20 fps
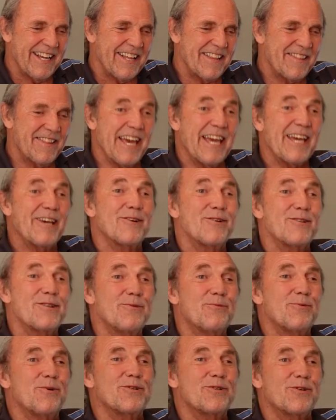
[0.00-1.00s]
they got the
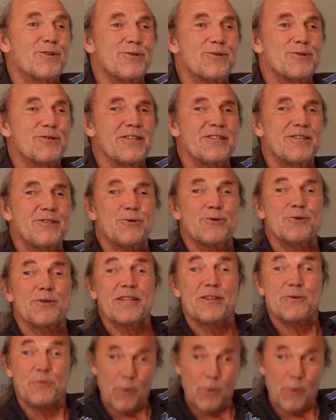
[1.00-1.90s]
water closet during the